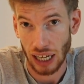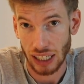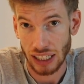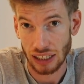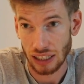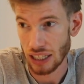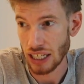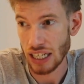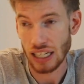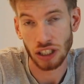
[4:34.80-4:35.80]
in
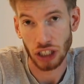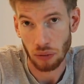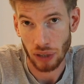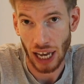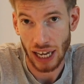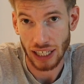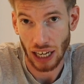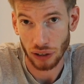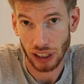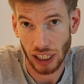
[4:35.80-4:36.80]
the GPA
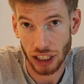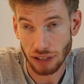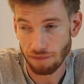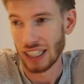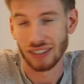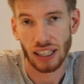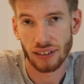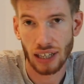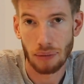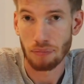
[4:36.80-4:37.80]
calculation. It says
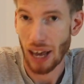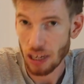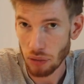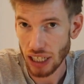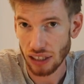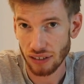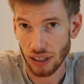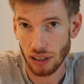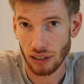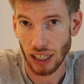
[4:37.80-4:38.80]
that it may be
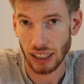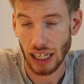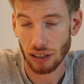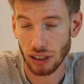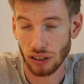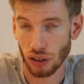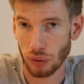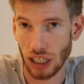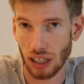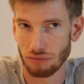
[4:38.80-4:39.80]
considered and counted, so we
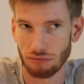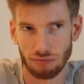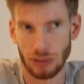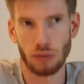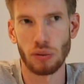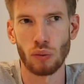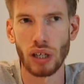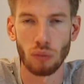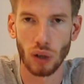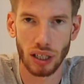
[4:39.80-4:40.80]
can't, it's a bit
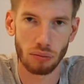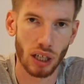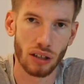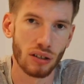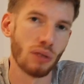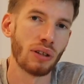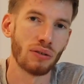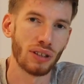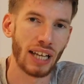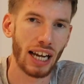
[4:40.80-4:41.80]
weird wording, but I don't know whether or
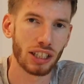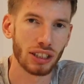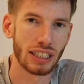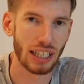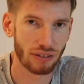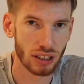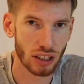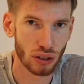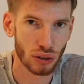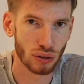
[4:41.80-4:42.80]
not they actually definitely
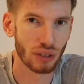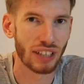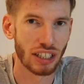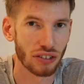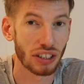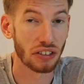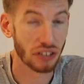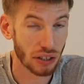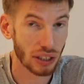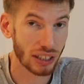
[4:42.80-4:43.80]
do or if they just
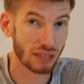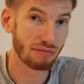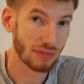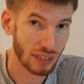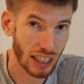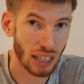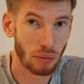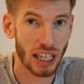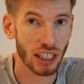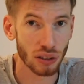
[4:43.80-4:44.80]
consider it and they
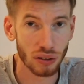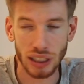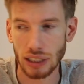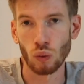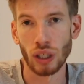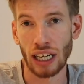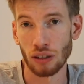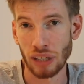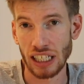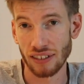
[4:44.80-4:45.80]
may include it. What that'll
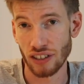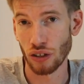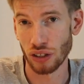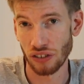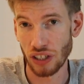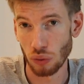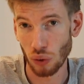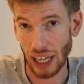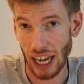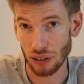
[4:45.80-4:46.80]
mean is the honors year will
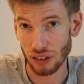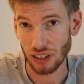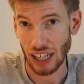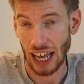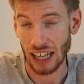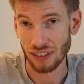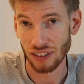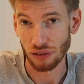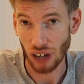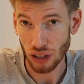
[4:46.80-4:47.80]
count as
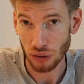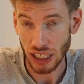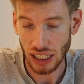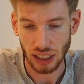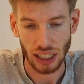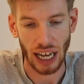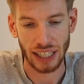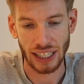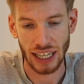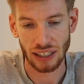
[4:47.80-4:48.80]
the final year,
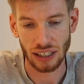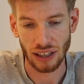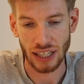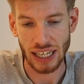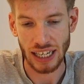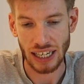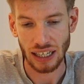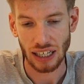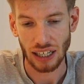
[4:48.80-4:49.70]
and then the